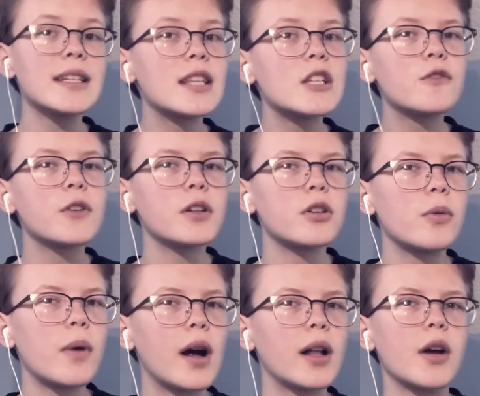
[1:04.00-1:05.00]
this for a little
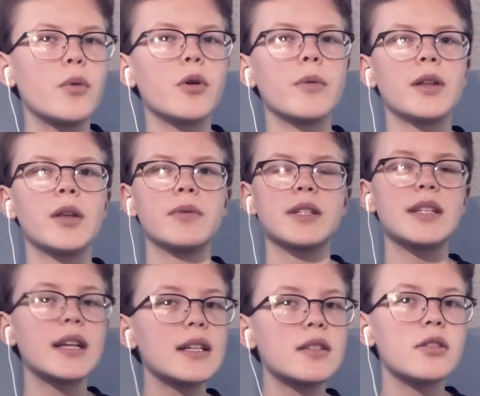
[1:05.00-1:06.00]
while. I wore one that was a
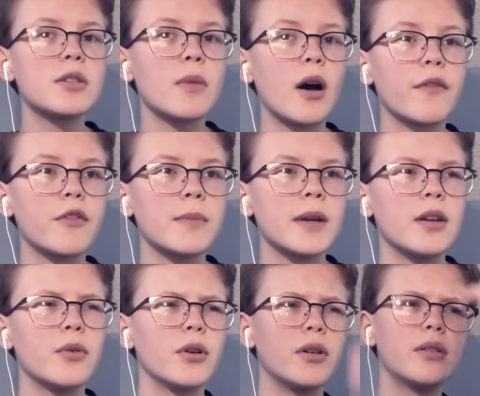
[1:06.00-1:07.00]
size too small for me.
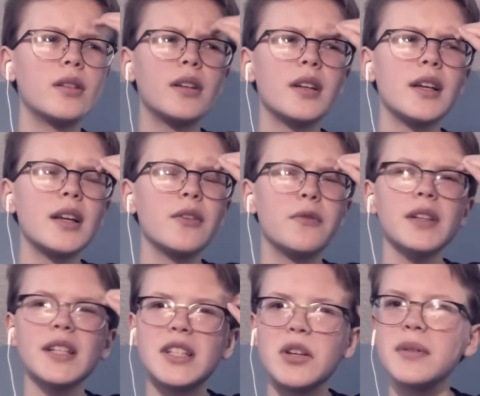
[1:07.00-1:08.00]
Well,
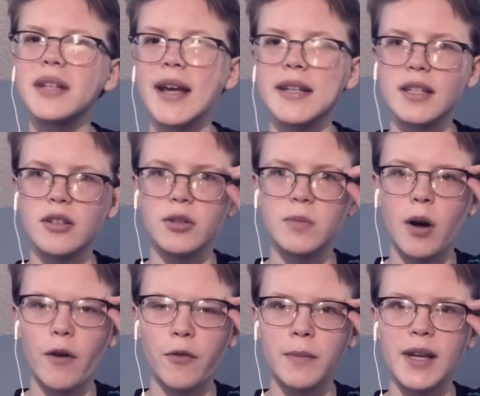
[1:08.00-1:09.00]
really 2 sizes too small
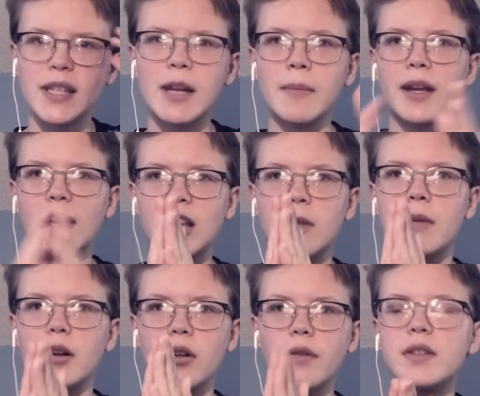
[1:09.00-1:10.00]
for me because I'm like in the
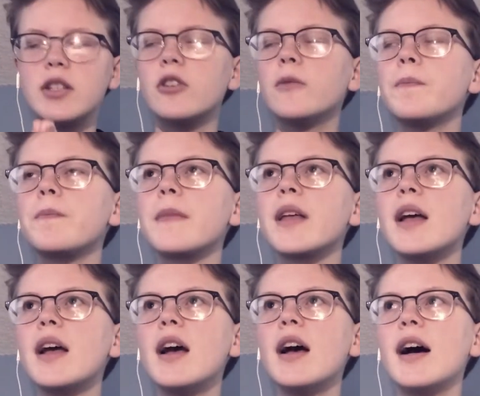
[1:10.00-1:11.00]
middle of 2.
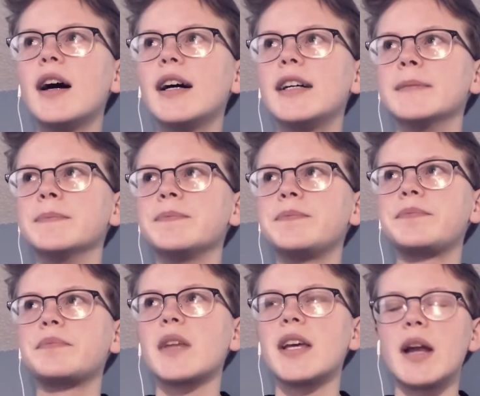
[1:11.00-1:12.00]
And
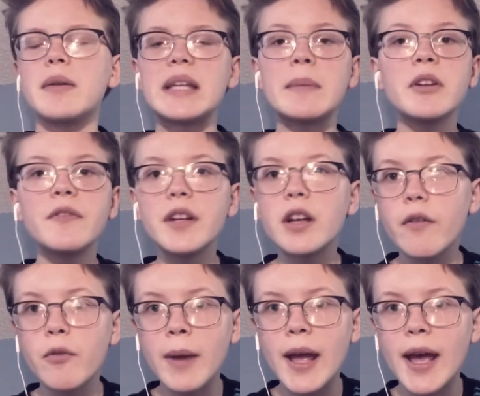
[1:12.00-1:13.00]
I was able to fit it over
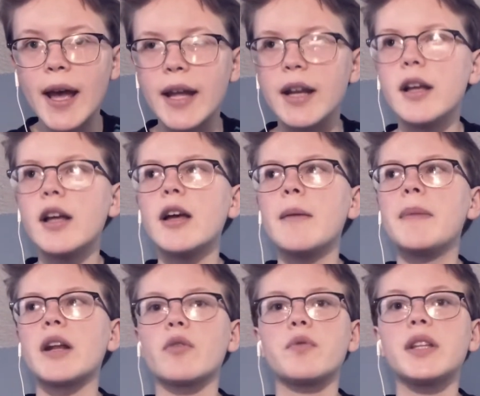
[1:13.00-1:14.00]
my head, but
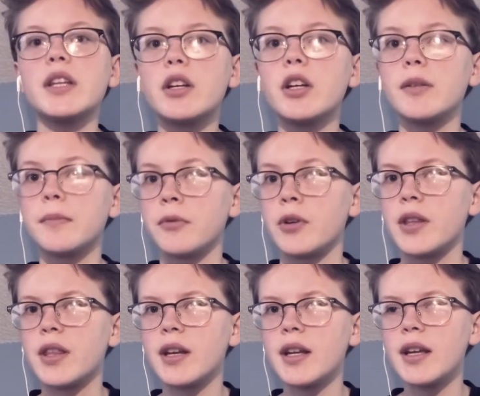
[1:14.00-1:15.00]
I really couldn't breathe
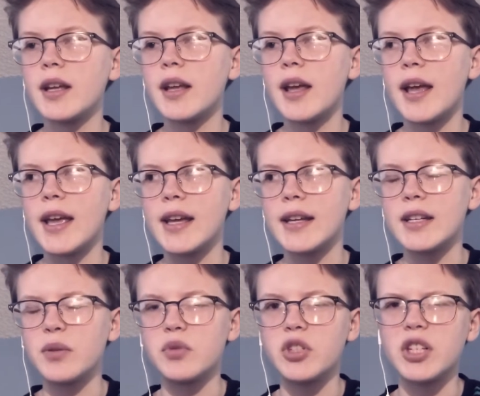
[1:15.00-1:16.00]
in it, and
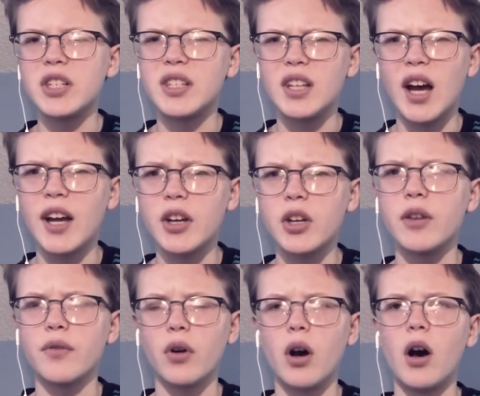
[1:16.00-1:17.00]
it was just not good
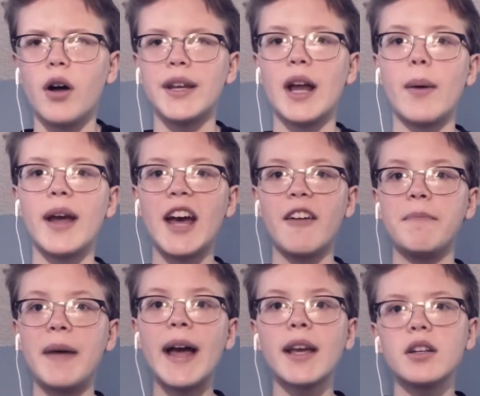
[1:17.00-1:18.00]
overall, and now I have
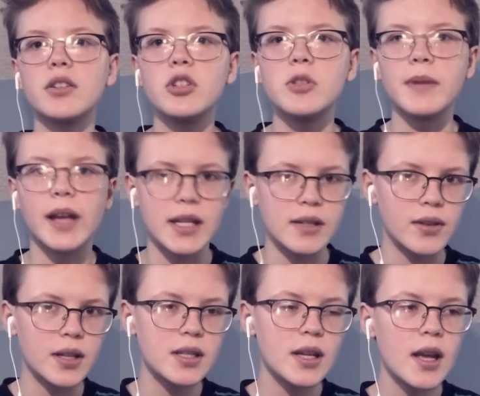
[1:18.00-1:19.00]
back issues because of
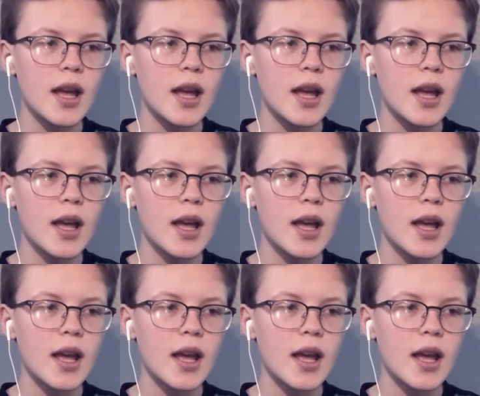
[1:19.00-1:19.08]
it.